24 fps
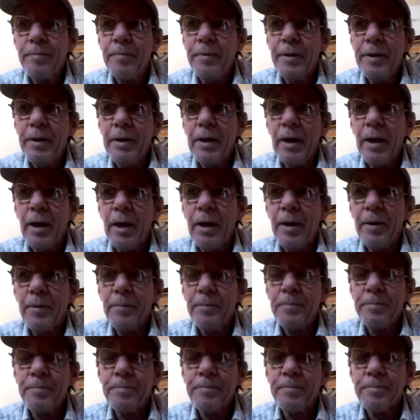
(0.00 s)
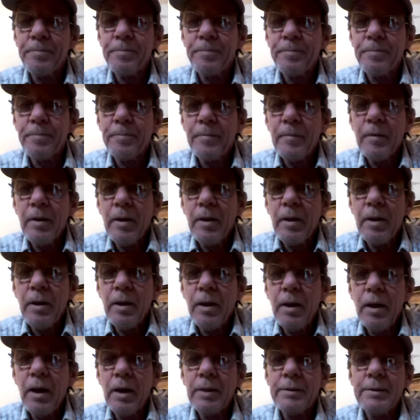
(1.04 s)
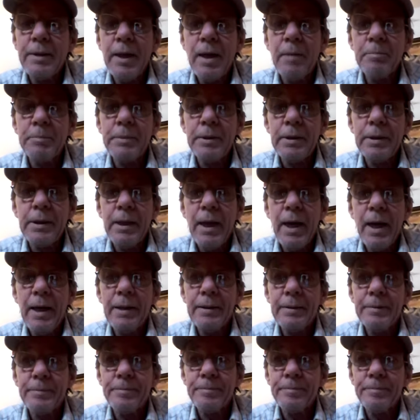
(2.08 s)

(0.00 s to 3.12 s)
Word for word: the uh, attempt to get